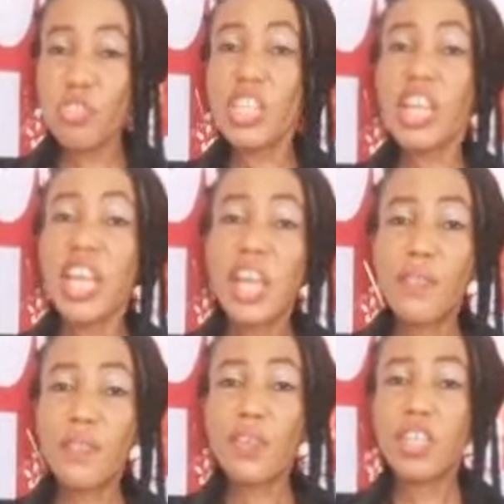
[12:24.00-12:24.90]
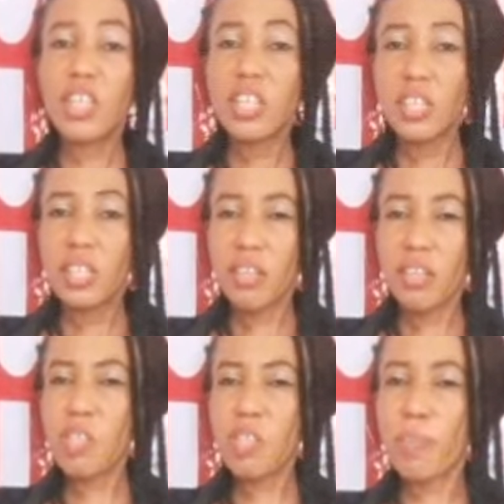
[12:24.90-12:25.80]
to see if
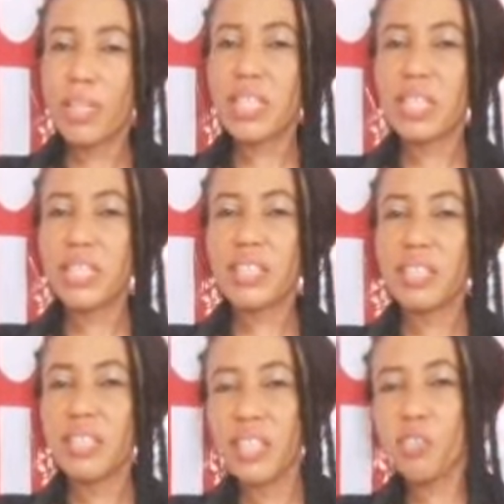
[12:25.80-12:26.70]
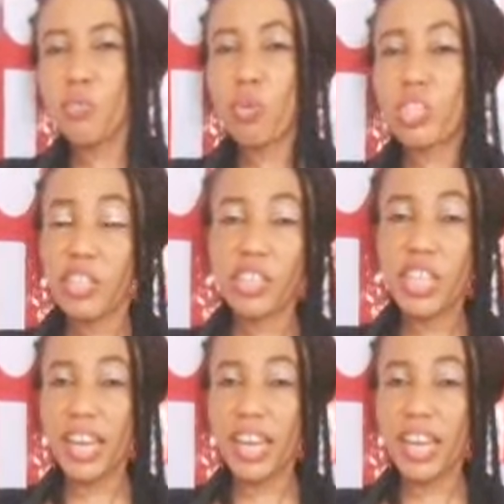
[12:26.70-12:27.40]
this person is what he or